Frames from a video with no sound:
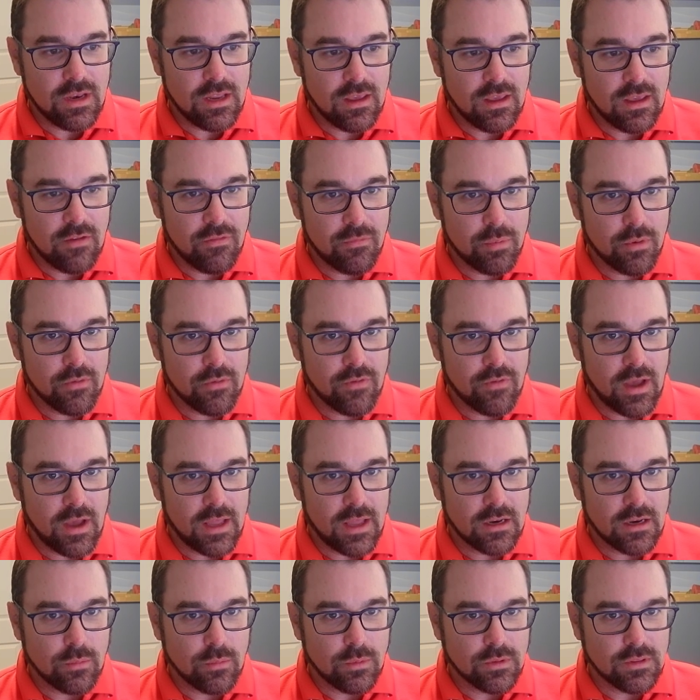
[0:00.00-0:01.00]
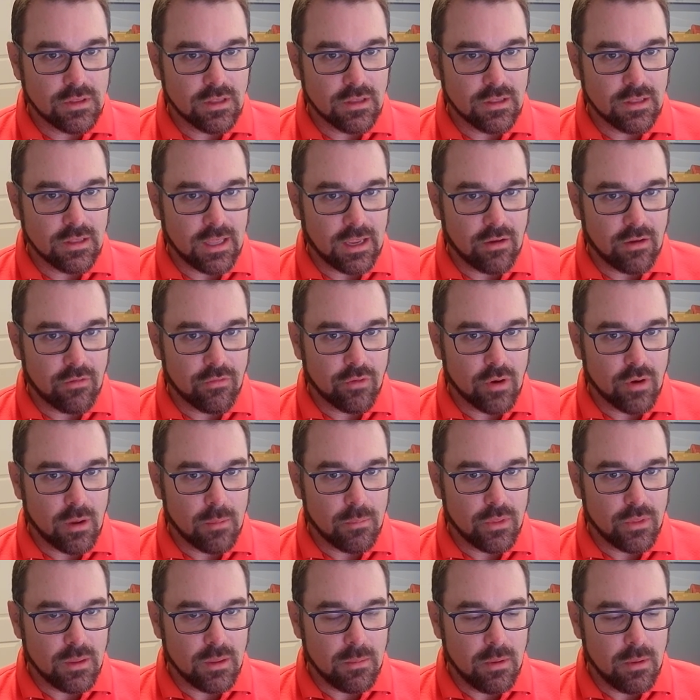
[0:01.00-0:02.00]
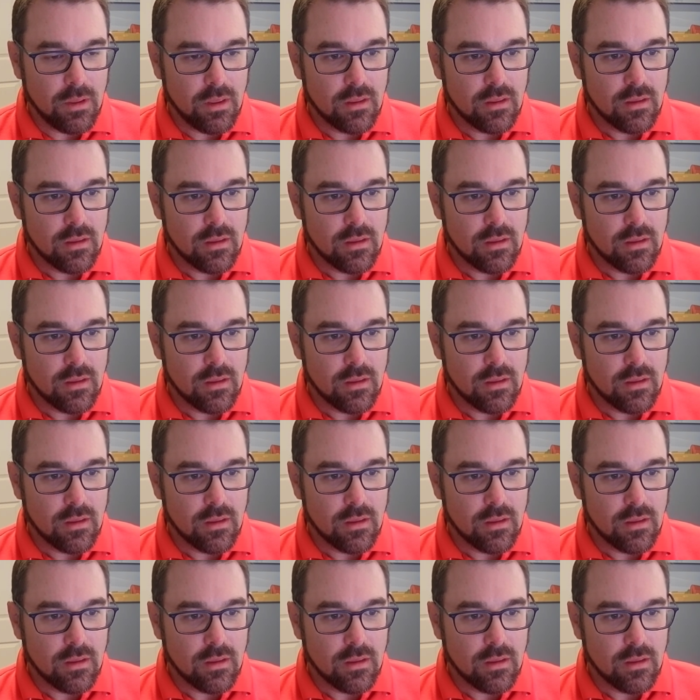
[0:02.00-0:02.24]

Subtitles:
if provided with the link from the